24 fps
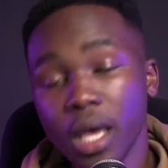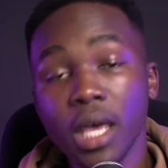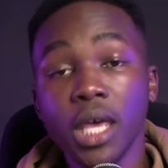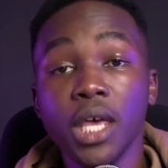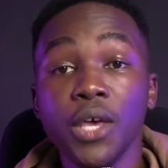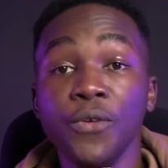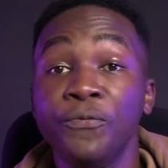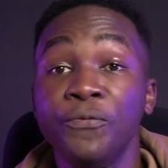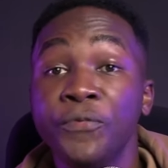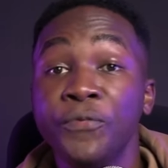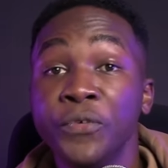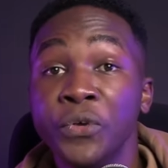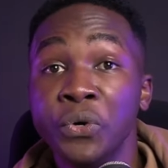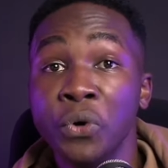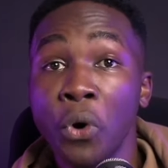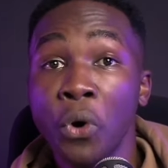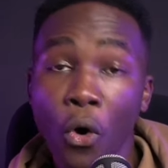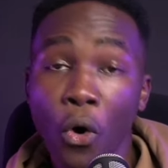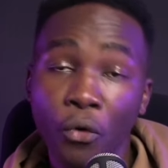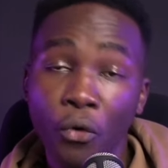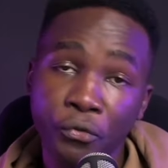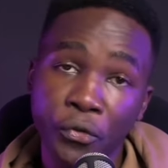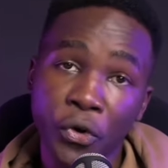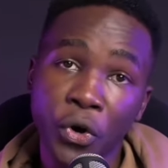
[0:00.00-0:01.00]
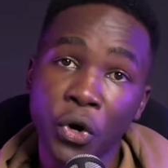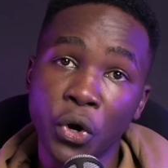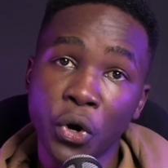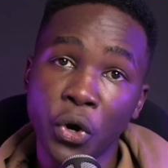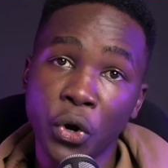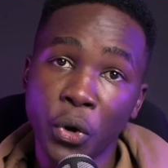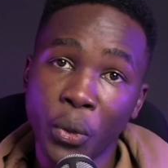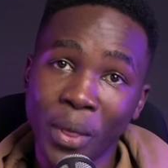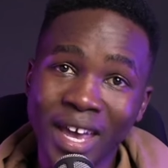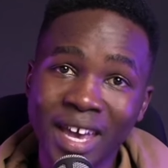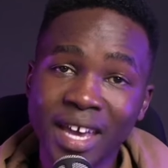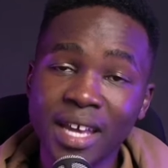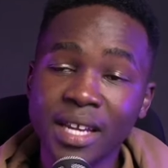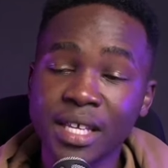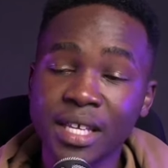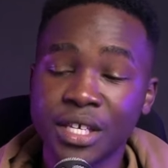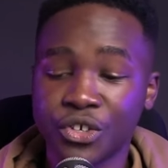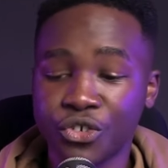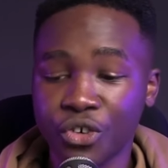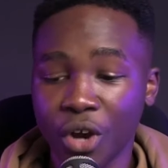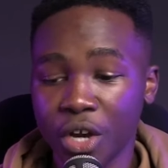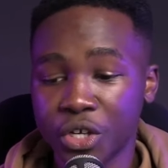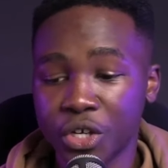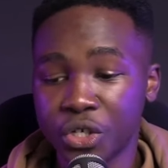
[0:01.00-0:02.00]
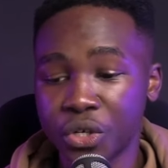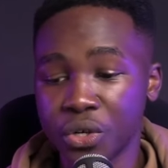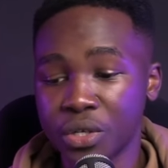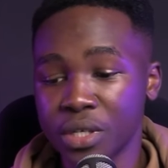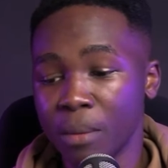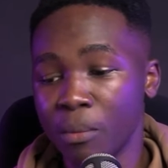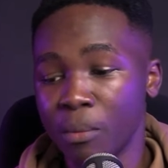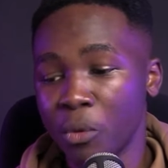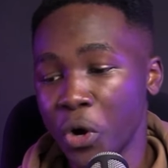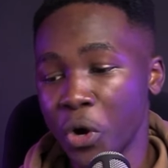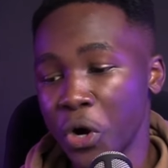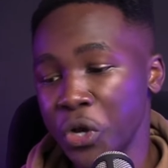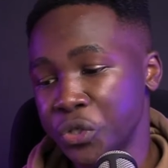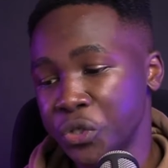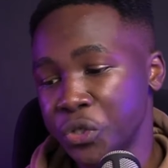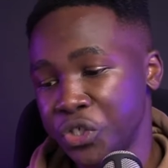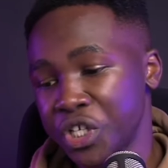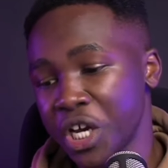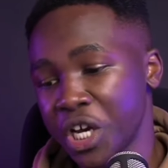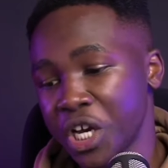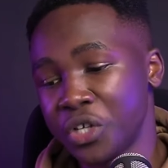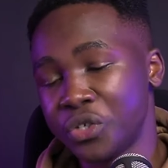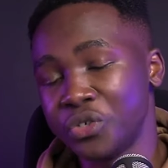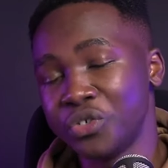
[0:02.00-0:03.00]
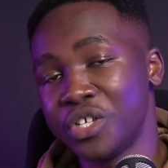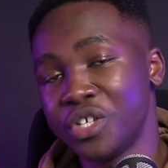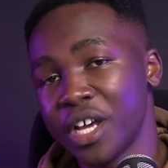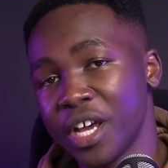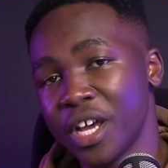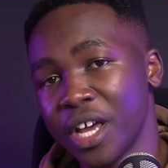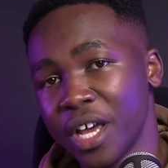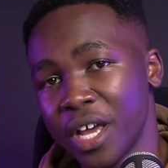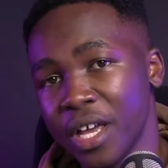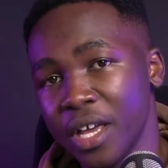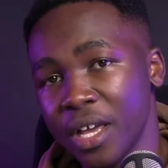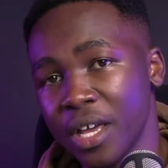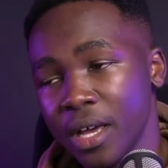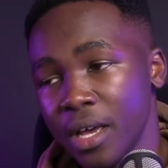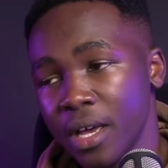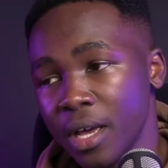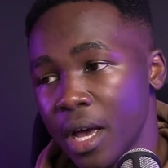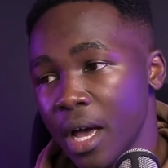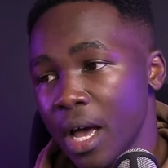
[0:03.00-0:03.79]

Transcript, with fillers: if you follow the instructions I'm going to share today,